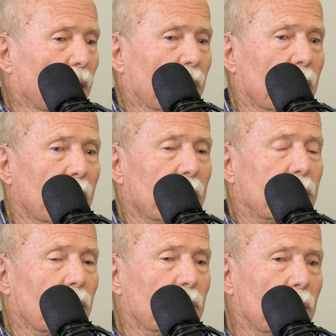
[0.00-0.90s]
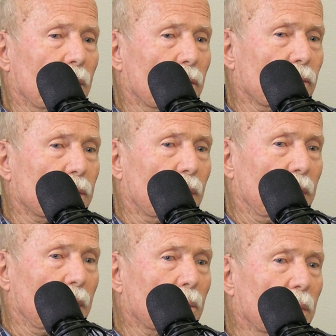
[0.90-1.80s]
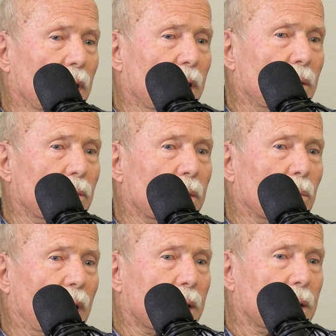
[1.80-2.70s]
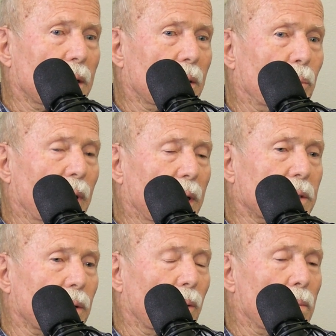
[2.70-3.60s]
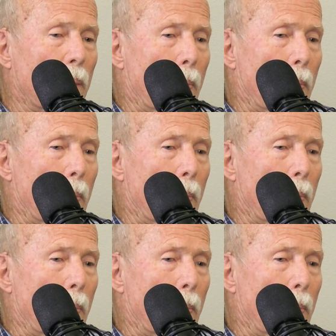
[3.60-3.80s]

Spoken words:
Turned it over to them, and he went back to El Paso.